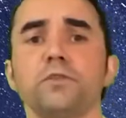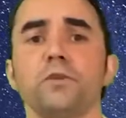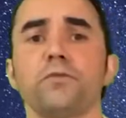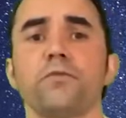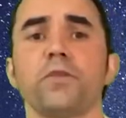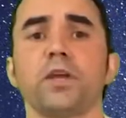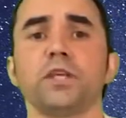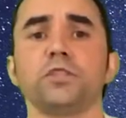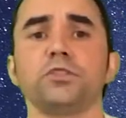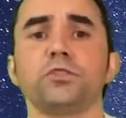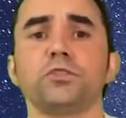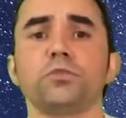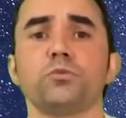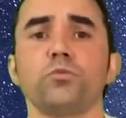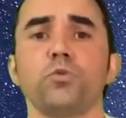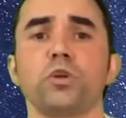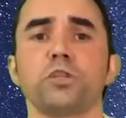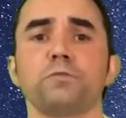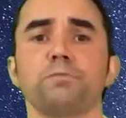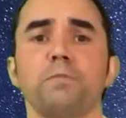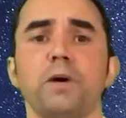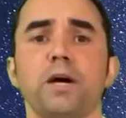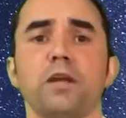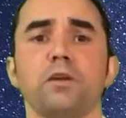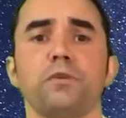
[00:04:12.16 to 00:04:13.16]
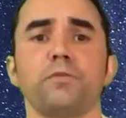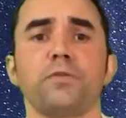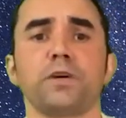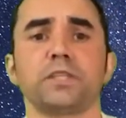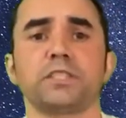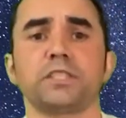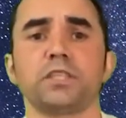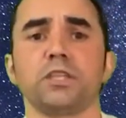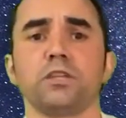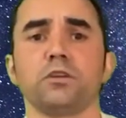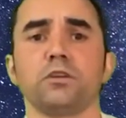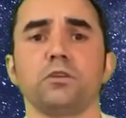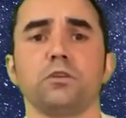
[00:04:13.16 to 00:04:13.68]
of nature were part of a
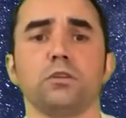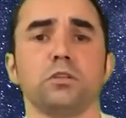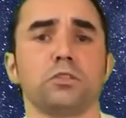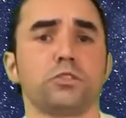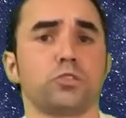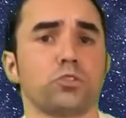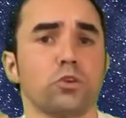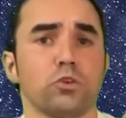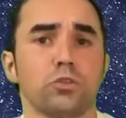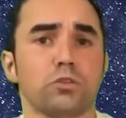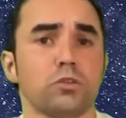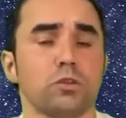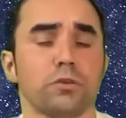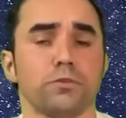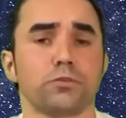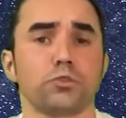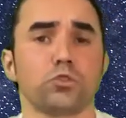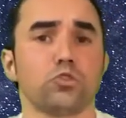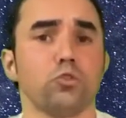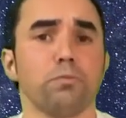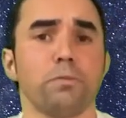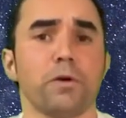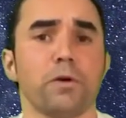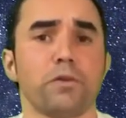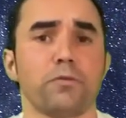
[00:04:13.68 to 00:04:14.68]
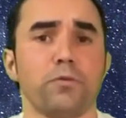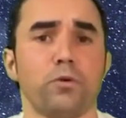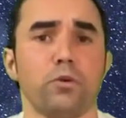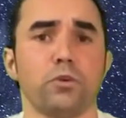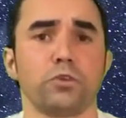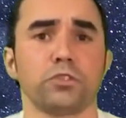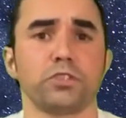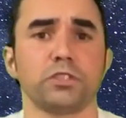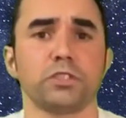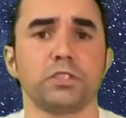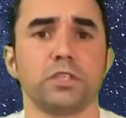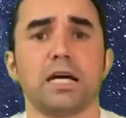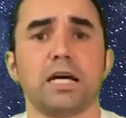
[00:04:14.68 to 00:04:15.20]
single sort of
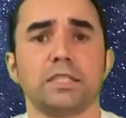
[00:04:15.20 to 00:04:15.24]
superforce.